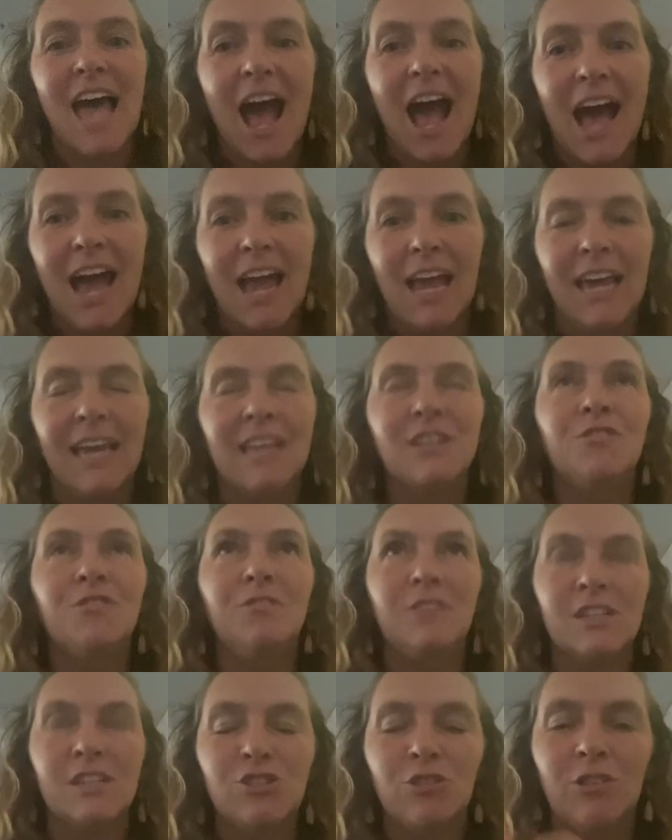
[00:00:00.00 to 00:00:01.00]
I
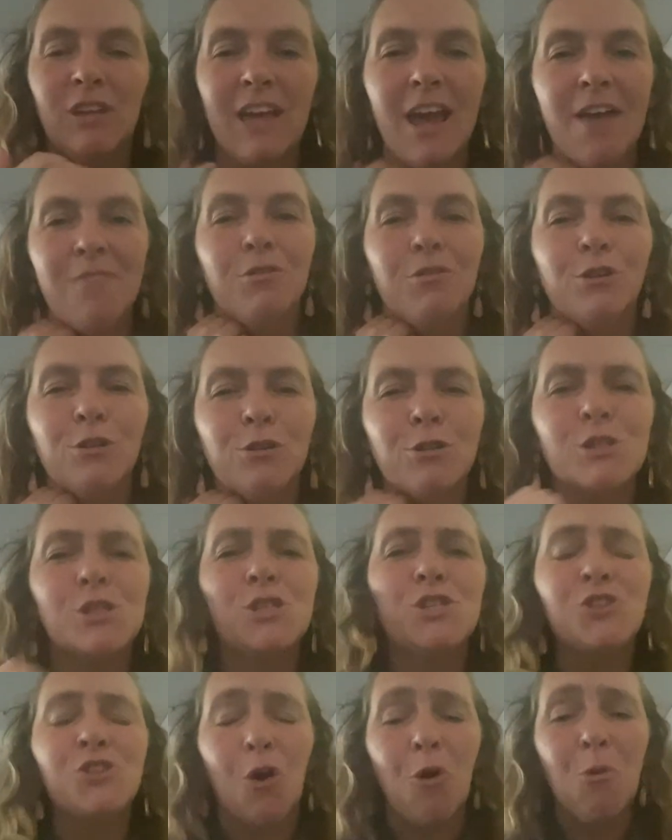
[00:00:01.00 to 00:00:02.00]
individually have learned
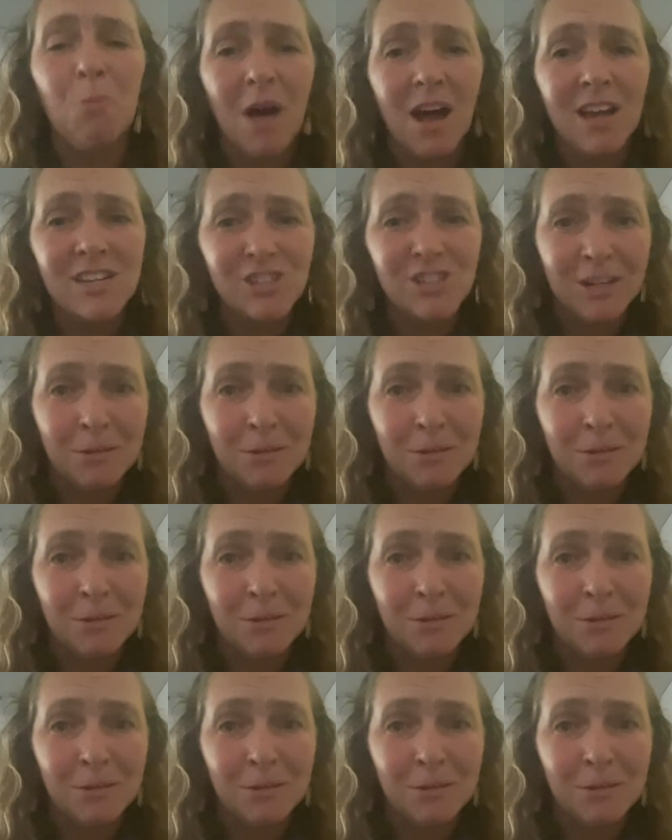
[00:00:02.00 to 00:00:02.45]
so much,